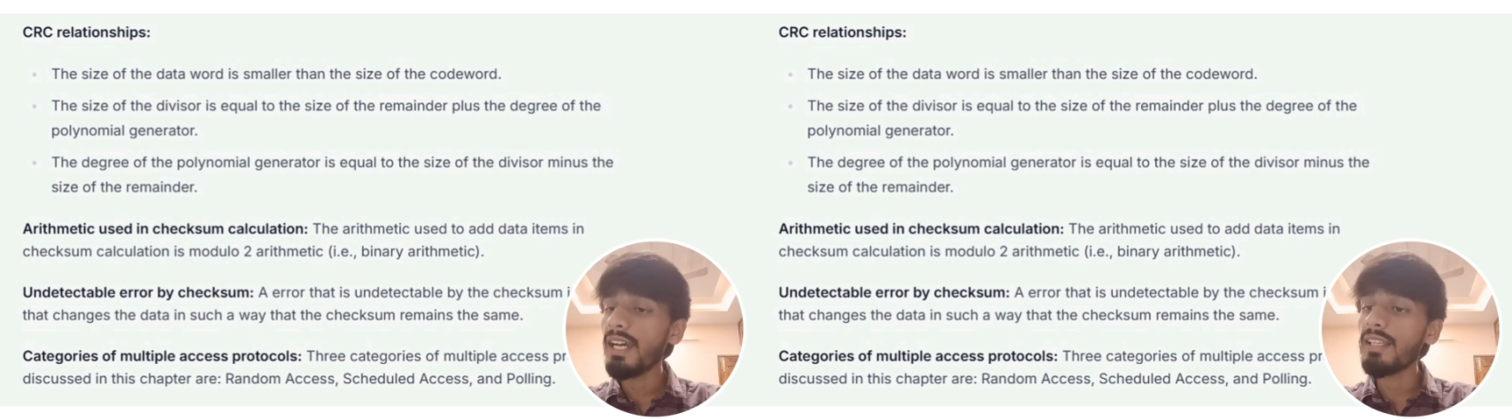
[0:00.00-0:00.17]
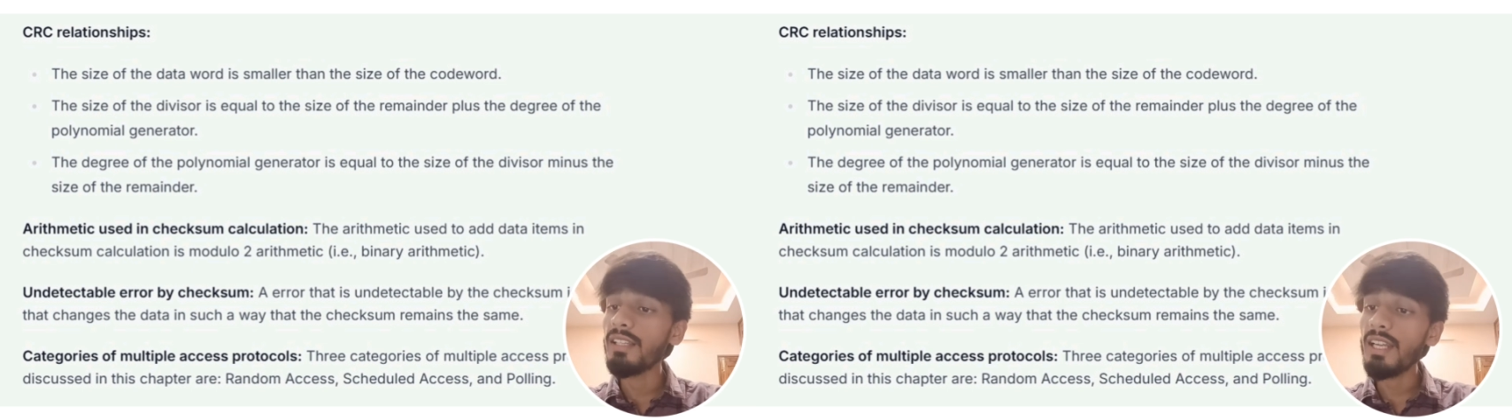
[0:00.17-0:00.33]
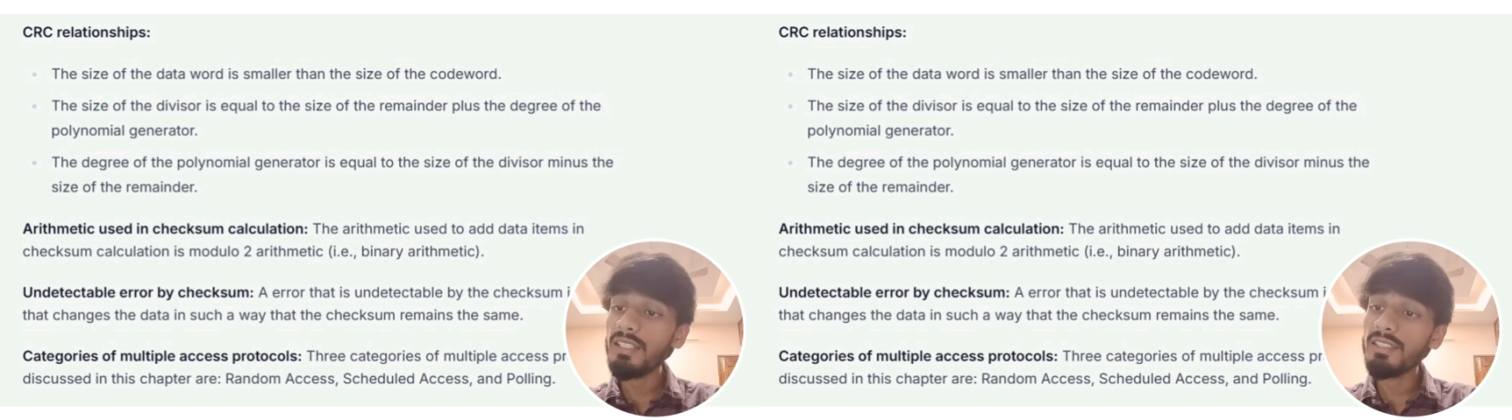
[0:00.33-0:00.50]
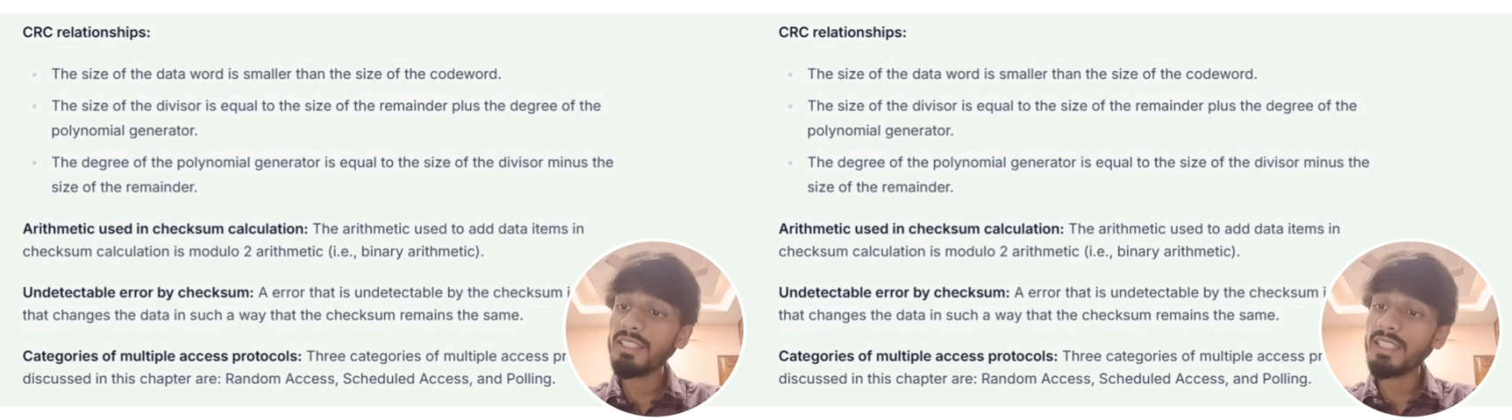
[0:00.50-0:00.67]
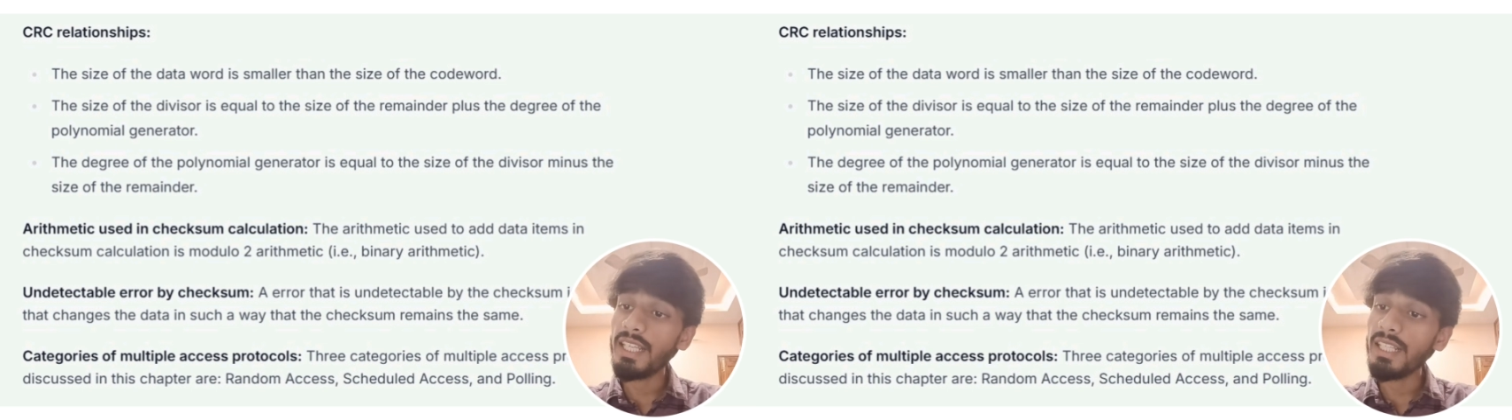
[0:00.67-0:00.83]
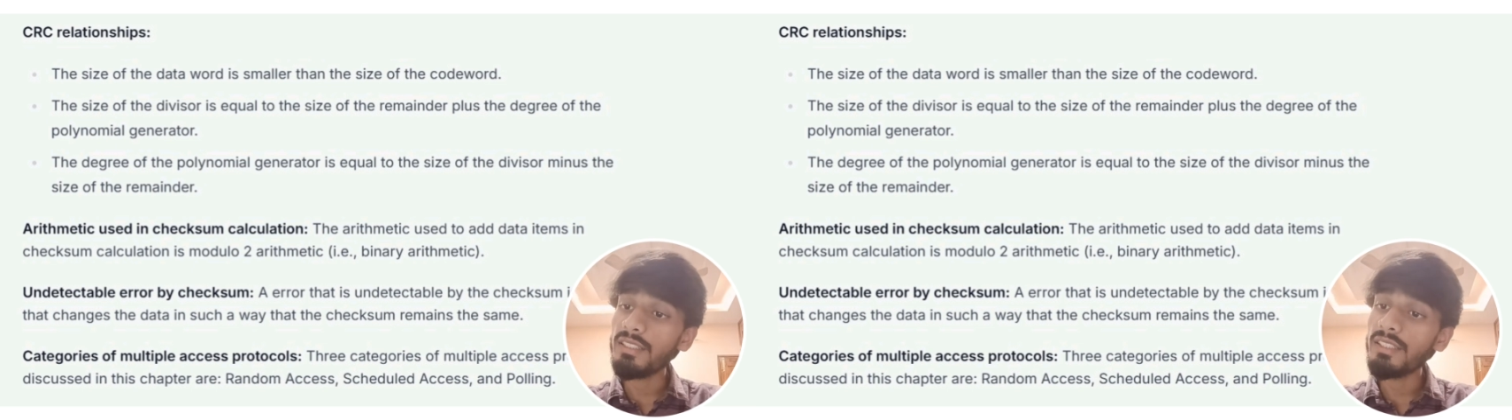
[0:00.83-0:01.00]
that
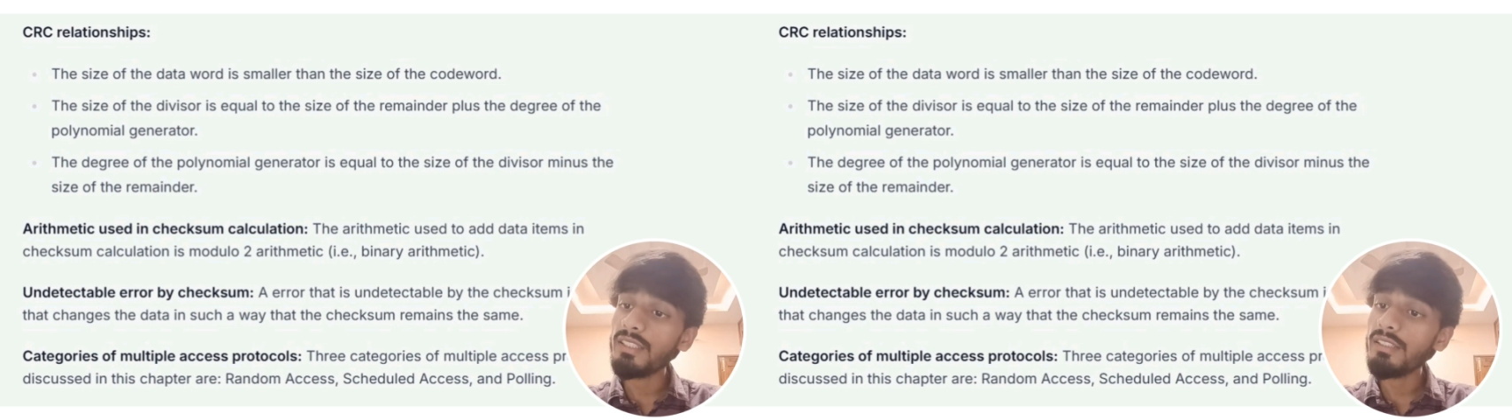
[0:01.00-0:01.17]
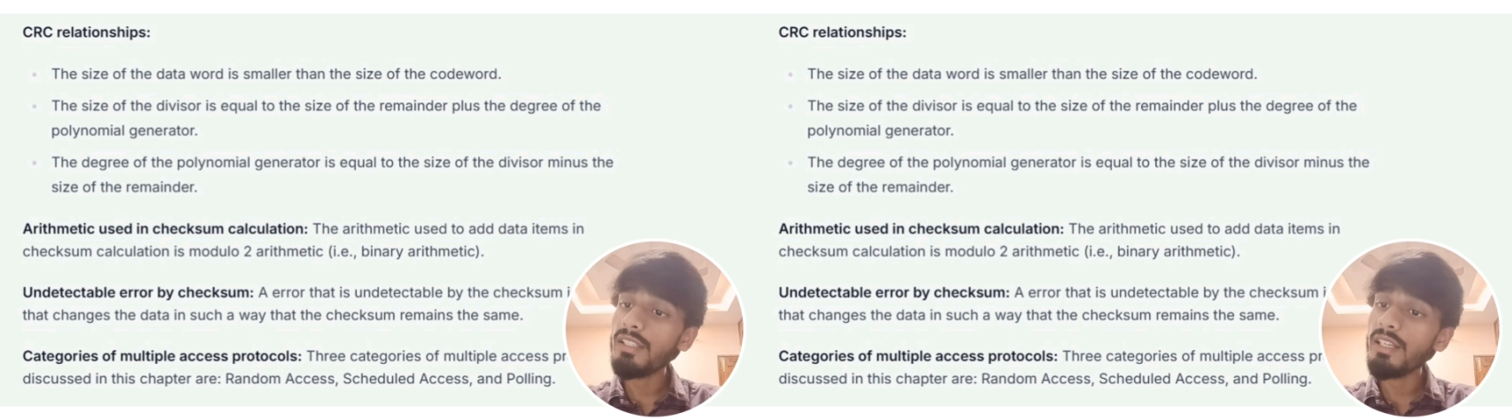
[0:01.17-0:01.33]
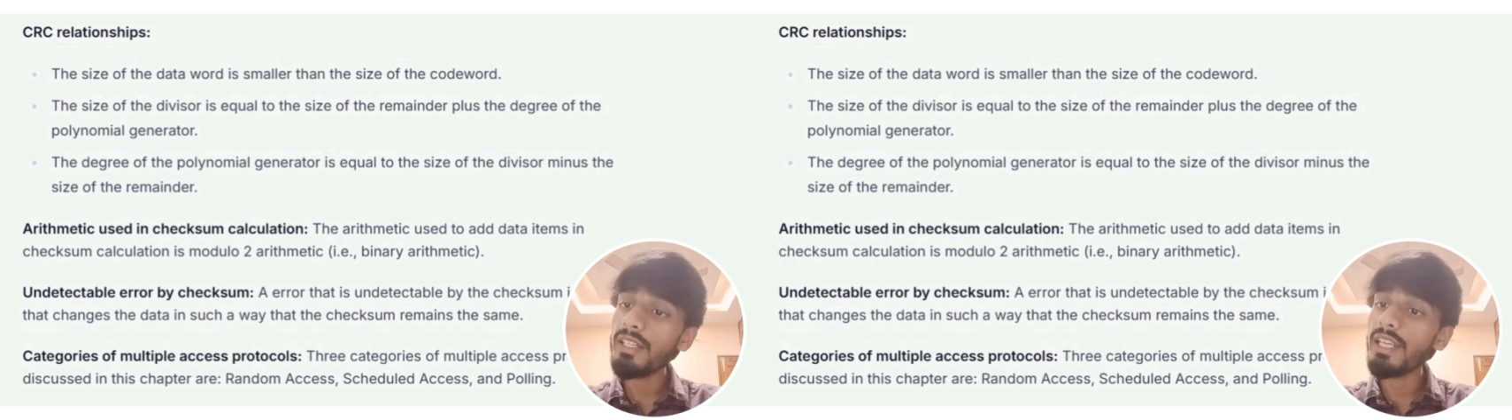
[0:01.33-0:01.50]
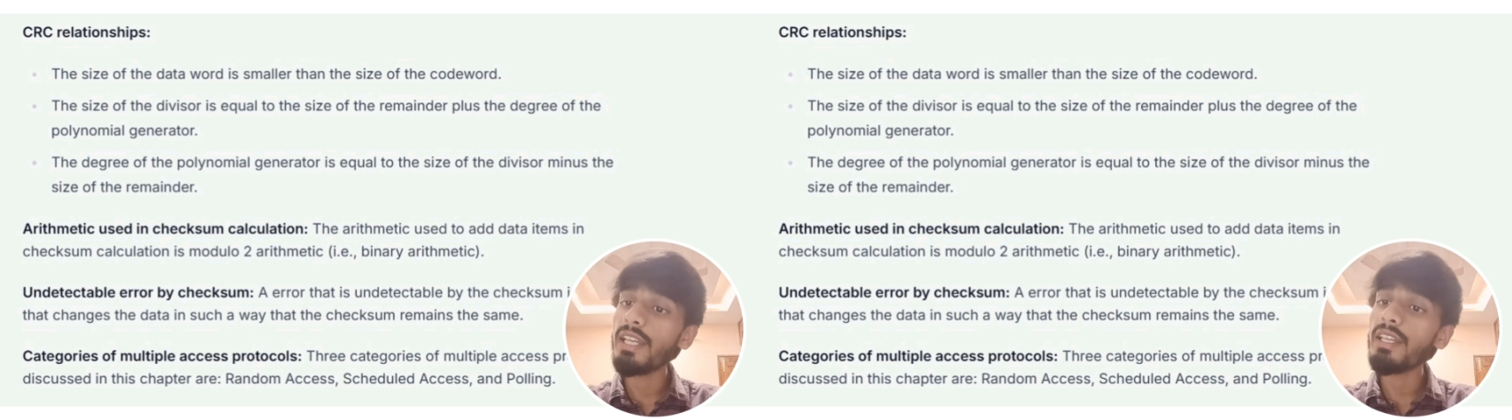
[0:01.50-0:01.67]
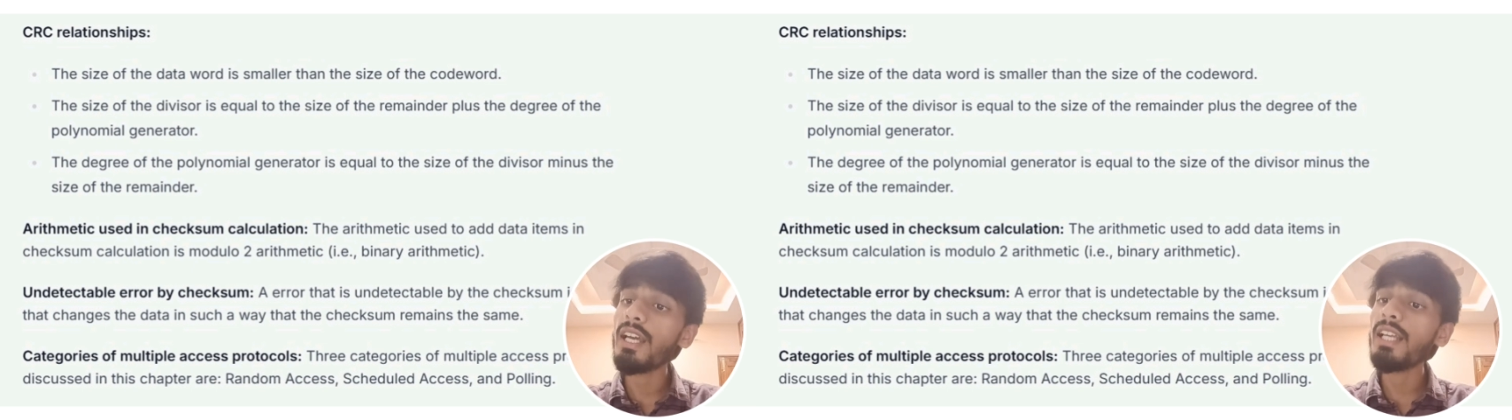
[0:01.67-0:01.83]
changes the data